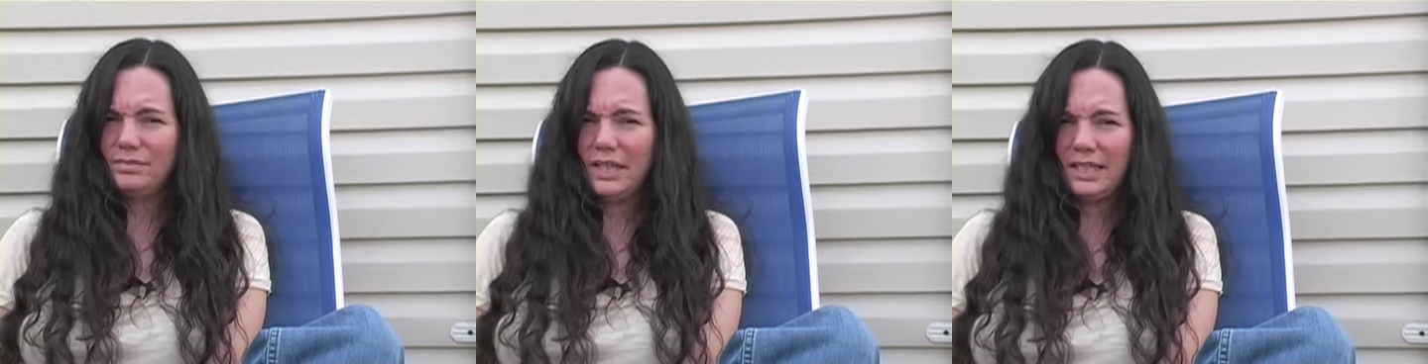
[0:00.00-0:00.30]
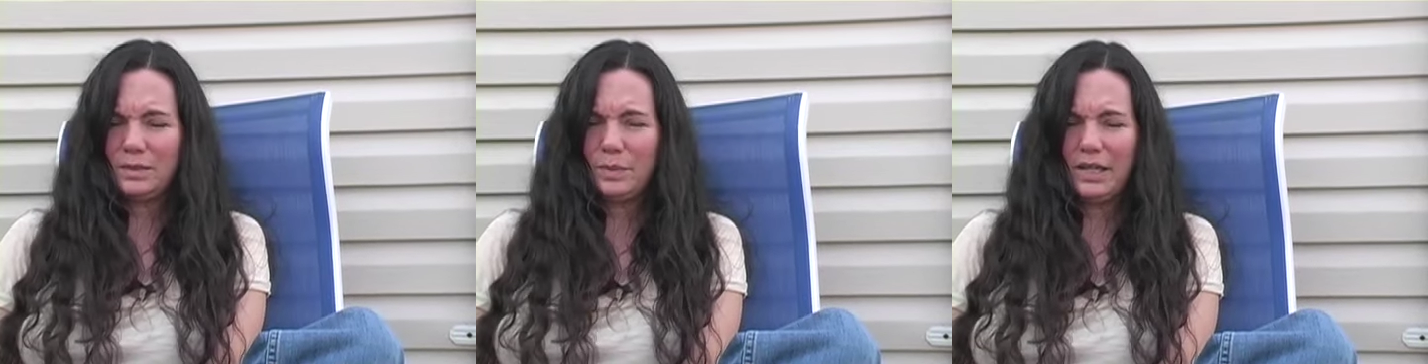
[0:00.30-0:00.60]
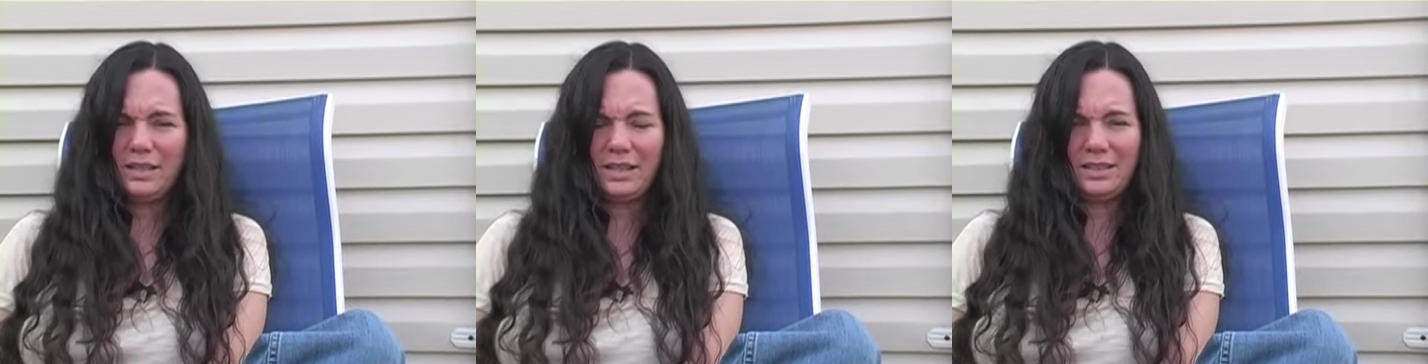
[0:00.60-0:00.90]

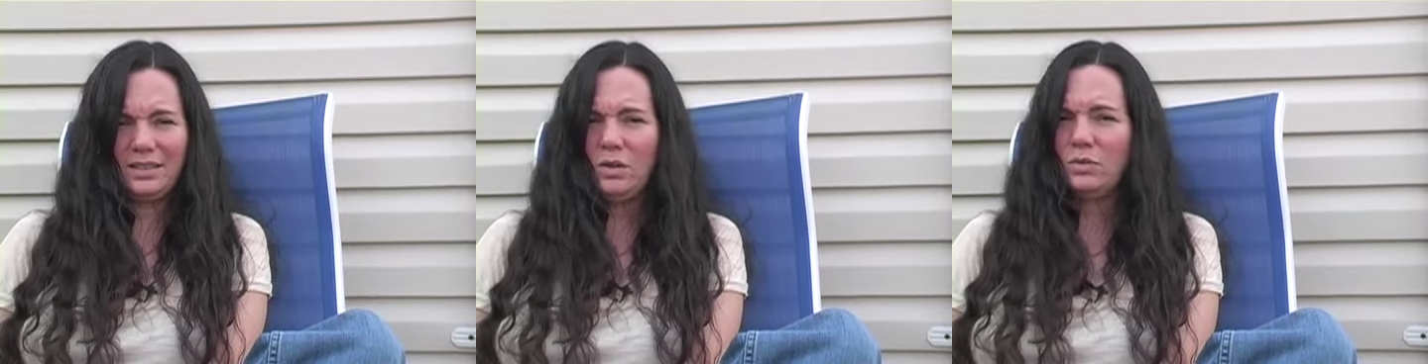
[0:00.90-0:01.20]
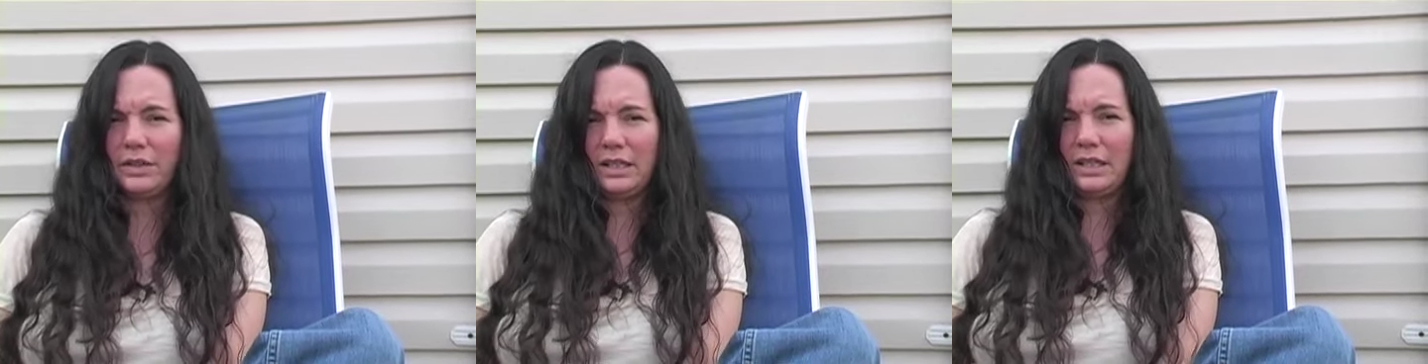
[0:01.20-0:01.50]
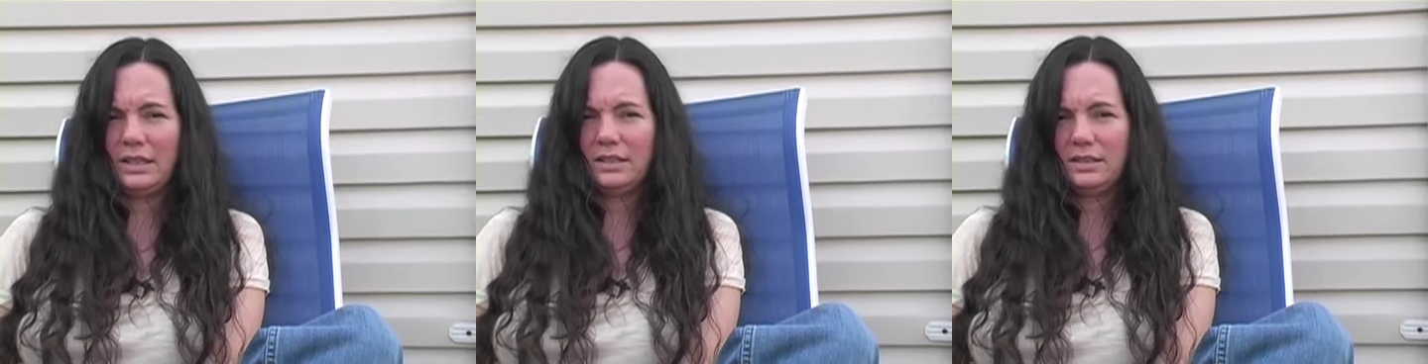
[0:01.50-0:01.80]
aspect, I don't
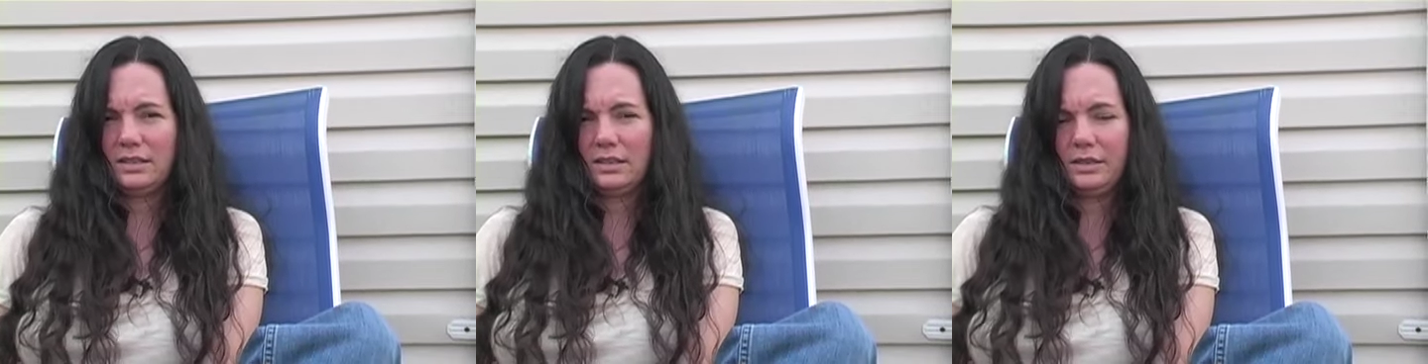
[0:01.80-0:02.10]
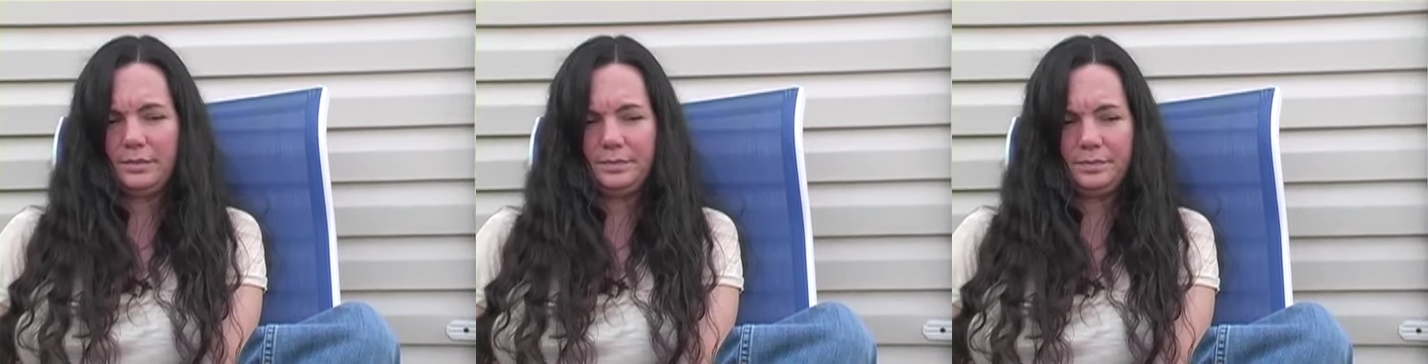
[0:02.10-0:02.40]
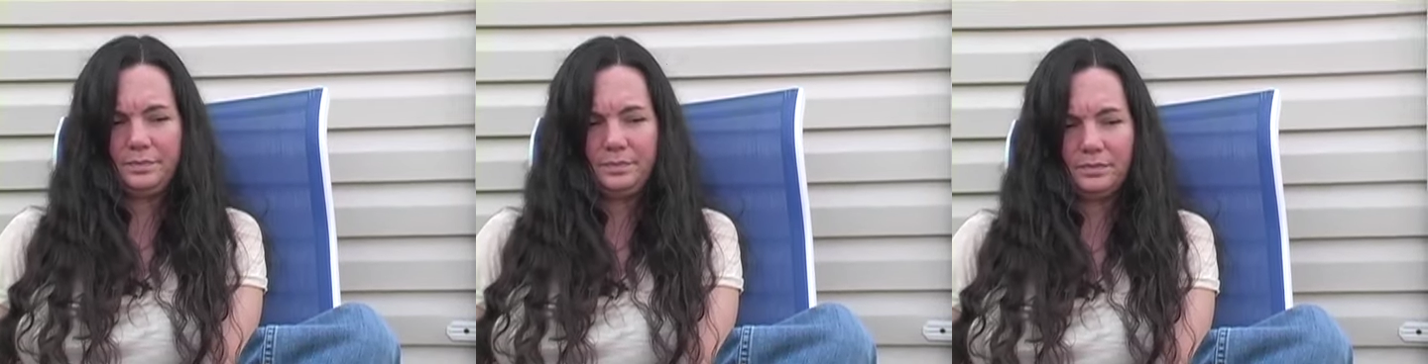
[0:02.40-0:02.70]
really. I'm
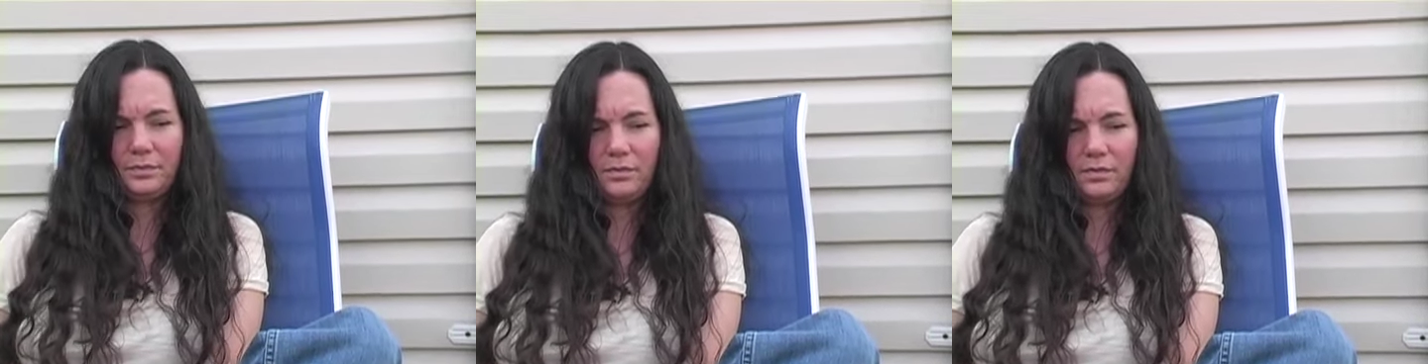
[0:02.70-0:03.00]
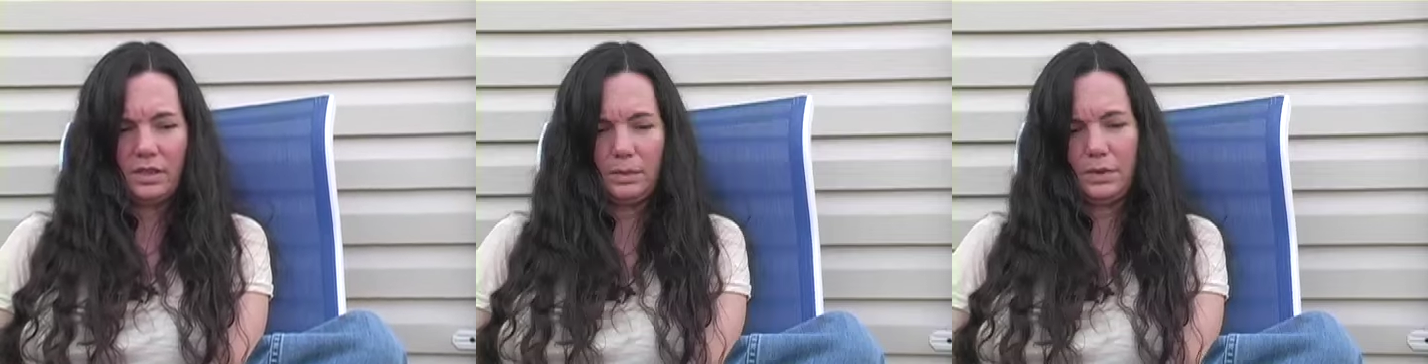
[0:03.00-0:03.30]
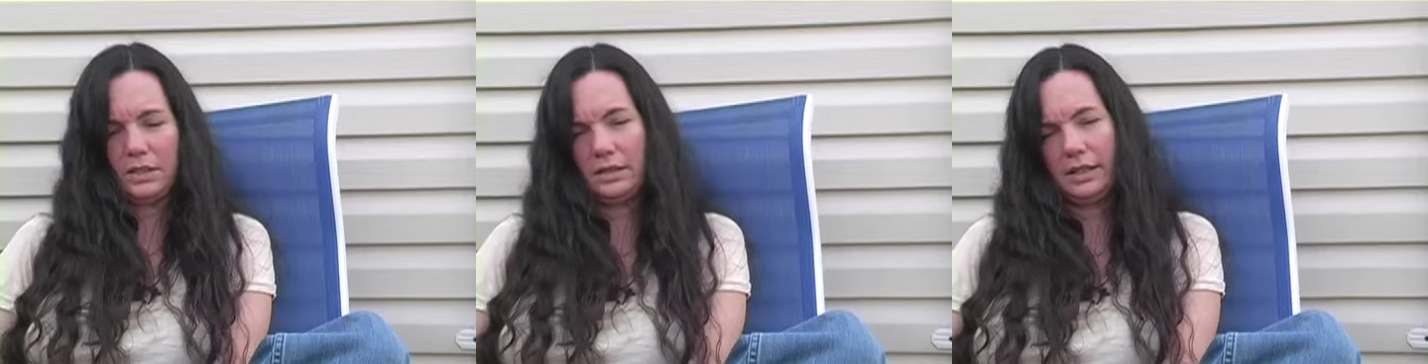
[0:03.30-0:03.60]

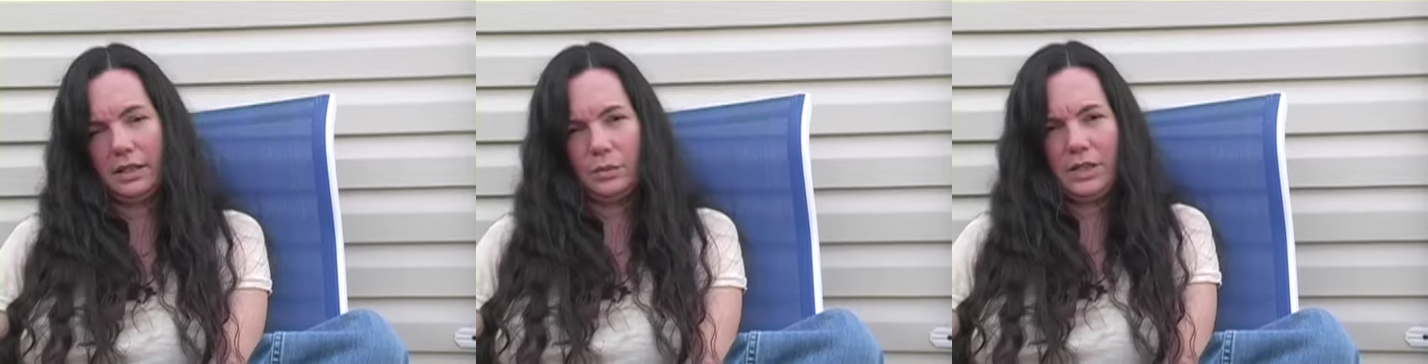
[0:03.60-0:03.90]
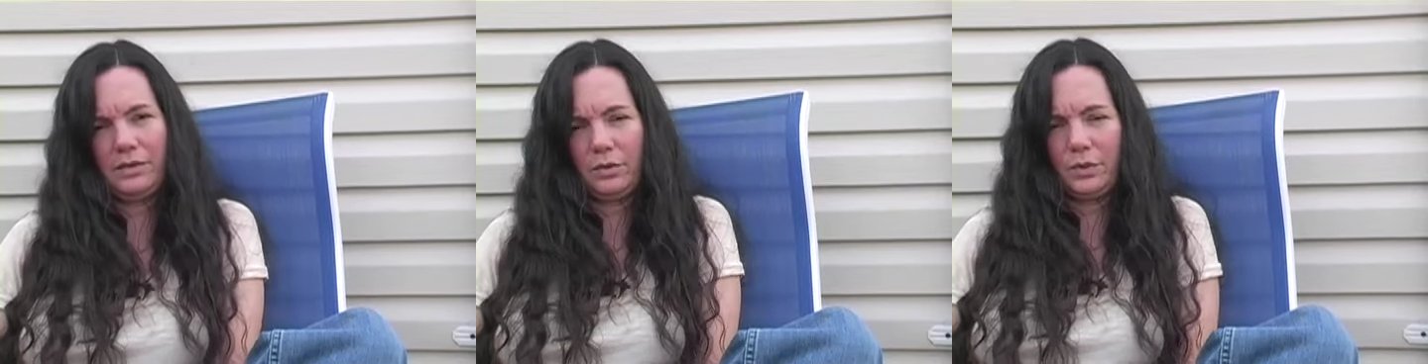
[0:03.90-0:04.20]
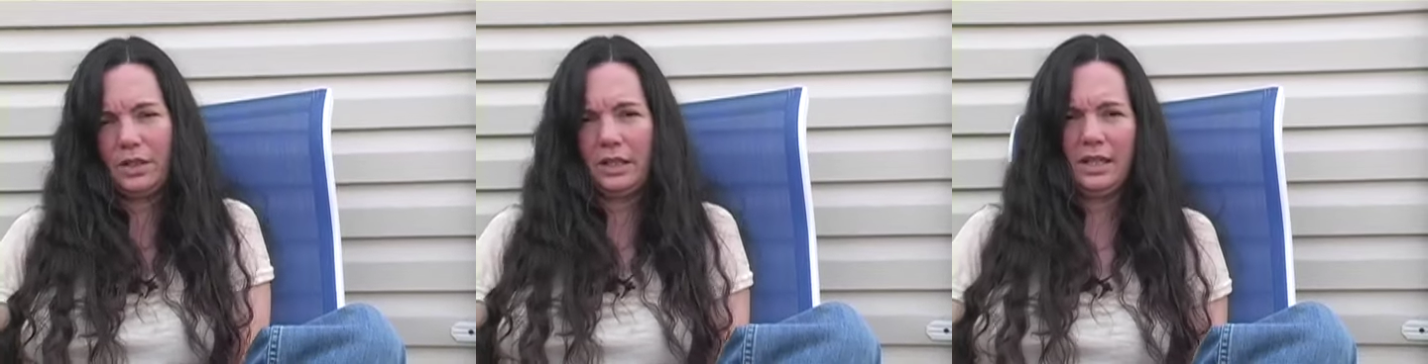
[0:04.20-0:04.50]
not saying that we never
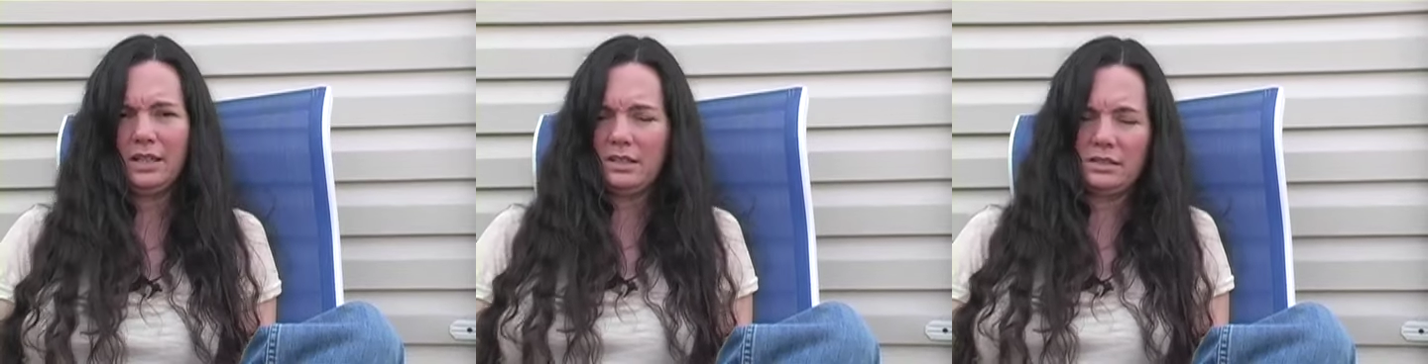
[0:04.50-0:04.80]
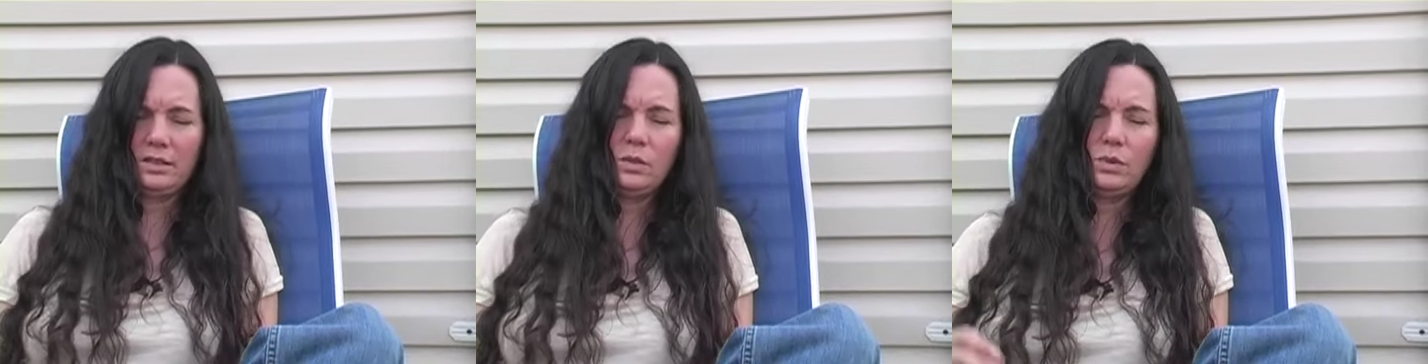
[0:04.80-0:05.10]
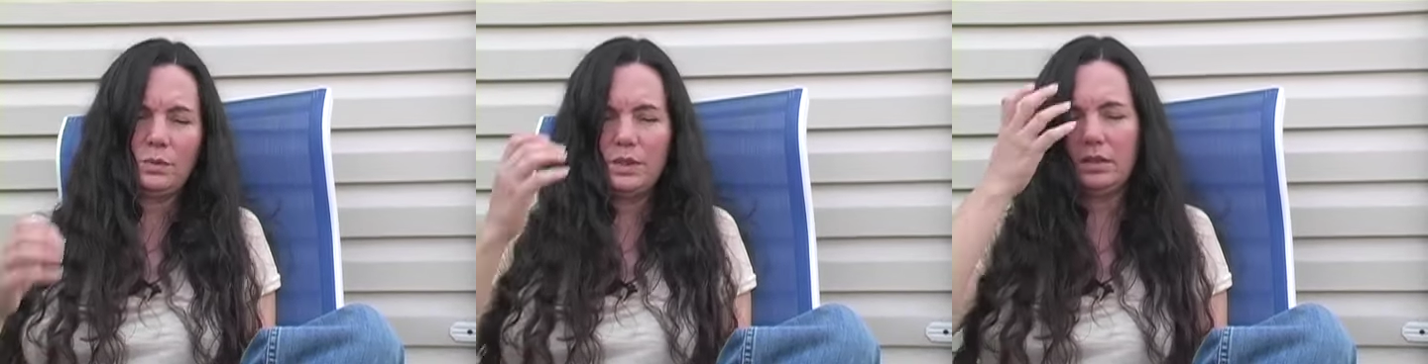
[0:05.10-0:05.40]
will again, because I know
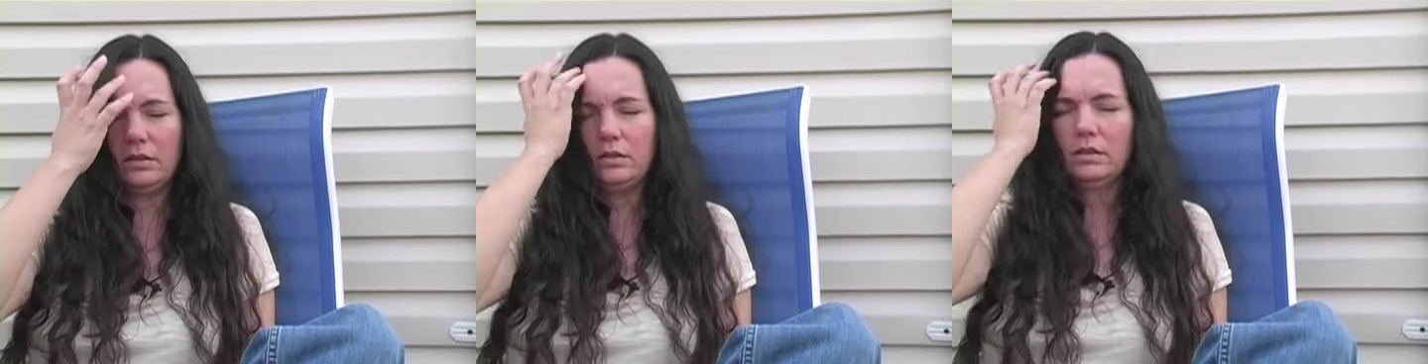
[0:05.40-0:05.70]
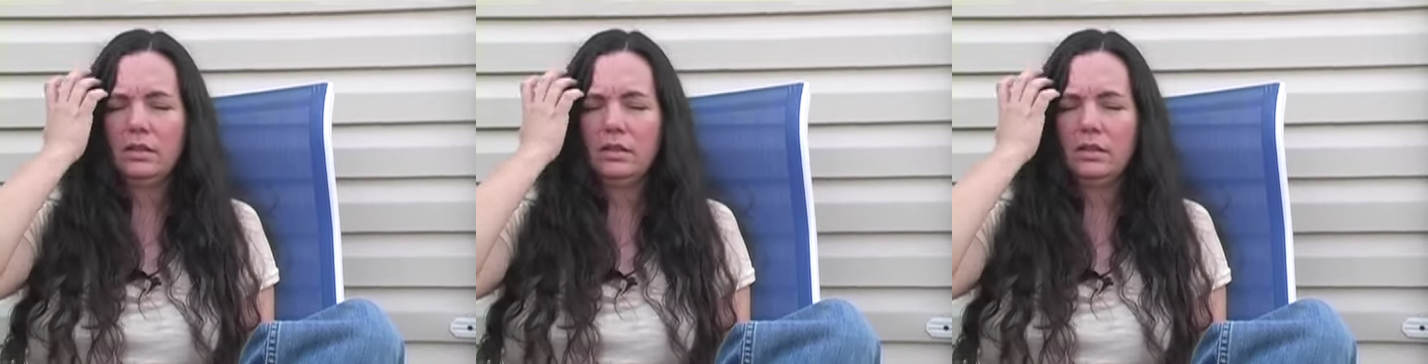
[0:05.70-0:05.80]
we will,